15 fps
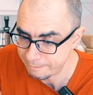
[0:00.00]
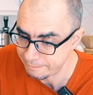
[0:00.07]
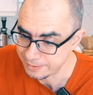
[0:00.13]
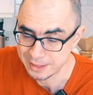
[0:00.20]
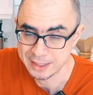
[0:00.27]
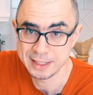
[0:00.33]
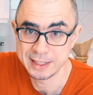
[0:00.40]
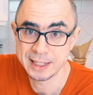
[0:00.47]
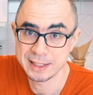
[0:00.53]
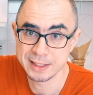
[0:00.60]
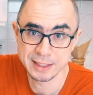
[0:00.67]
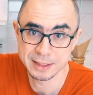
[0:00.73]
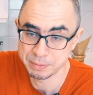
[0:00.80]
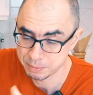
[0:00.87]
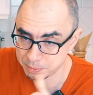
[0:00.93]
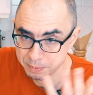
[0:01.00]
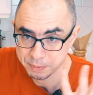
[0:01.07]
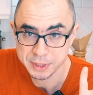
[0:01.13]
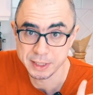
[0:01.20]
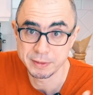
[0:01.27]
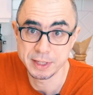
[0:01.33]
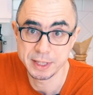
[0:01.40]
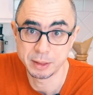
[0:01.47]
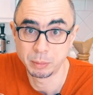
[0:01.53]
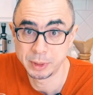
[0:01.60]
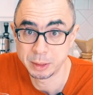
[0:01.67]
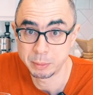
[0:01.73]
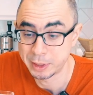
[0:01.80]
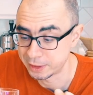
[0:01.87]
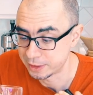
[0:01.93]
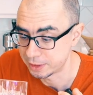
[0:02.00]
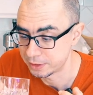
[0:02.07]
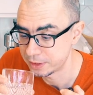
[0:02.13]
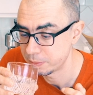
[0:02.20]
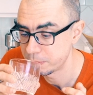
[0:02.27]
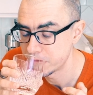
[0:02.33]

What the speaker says: and another 17 blood markers.